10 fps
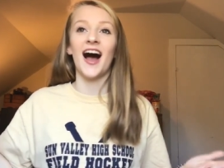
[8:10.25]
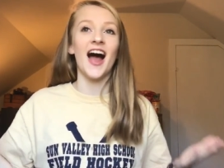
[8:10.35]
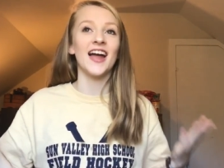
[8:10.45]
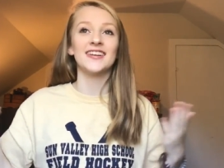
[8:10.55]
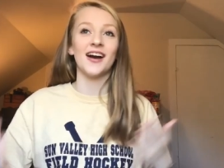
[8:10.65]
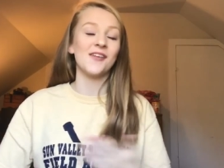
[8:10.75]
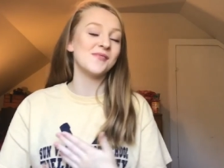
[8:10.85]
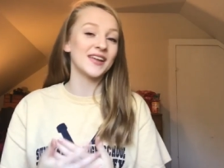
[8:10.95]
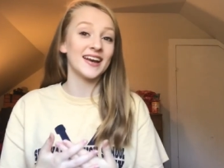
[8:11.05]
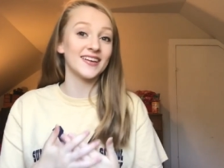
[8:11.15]
I, I've
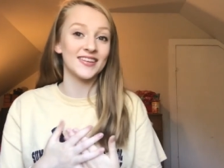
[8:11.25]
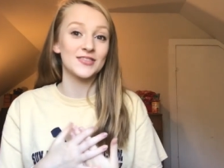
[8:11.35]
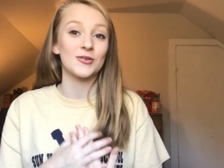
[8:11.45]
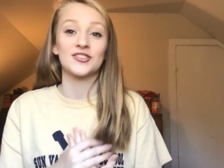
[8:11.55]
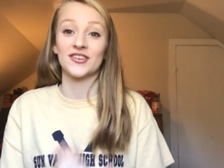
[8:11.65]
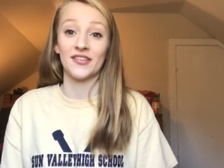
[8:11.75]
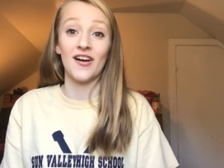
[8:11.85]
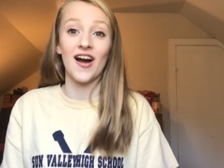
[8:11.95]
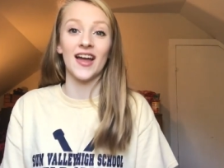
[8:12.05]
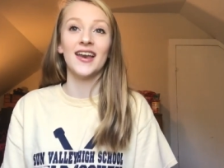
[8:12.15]
been getting this question a
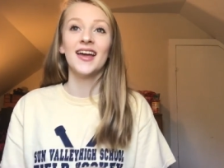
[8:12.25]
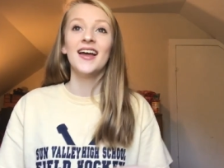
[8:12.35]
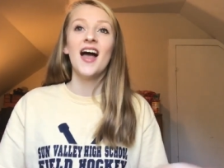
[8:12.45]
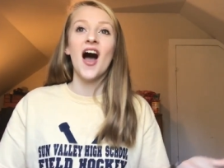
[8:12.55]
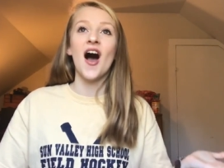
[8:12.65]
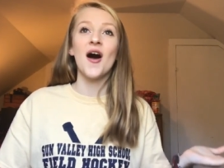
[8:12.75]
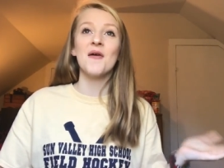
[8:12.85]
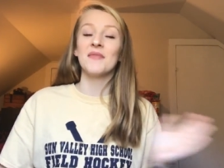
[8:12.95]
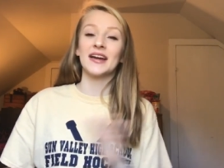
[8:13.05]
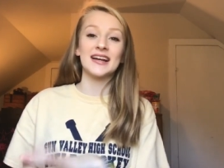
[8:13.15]
lot.
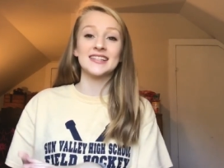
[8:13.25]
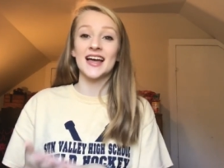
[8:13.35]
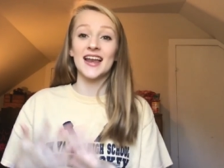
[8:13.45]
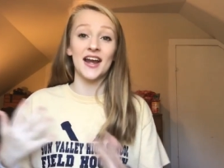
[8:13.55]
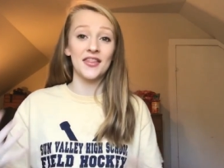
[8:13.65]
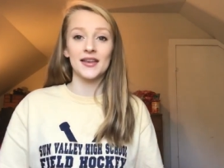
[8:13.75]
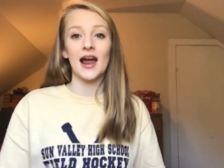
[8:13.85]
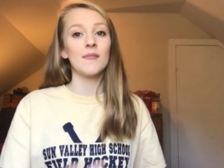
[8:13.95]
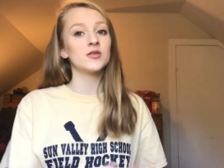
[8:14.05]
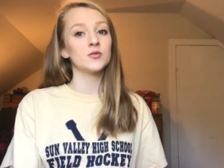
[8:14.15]
Um, like I said, anything that
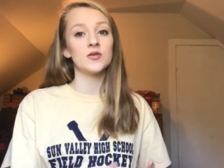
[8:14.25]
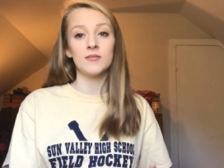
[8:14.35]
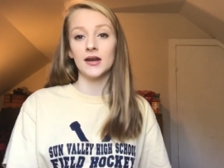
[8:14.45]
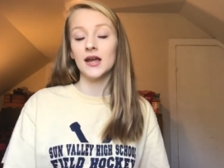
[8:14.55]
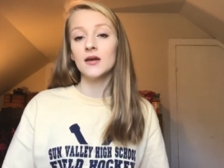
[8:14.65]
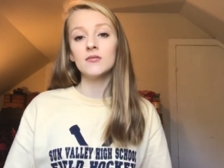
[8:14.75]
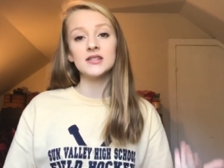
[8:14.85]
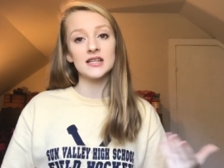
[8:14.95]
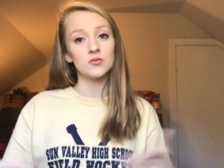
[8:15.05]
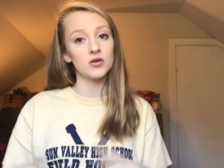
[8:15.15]
happens between me and him
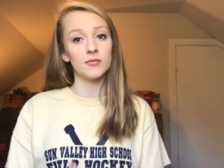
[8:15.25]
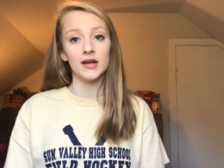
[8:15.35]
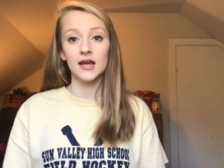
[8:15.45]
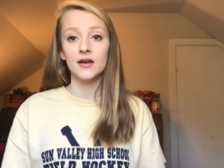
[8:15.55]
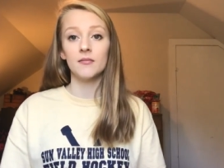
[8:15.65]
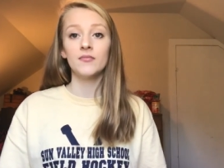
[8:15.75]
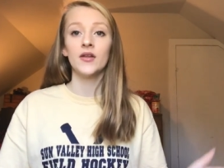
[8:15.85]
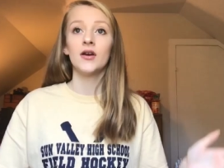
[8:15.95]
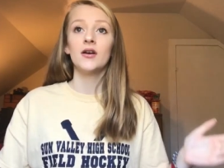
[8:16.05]
stays between me and him.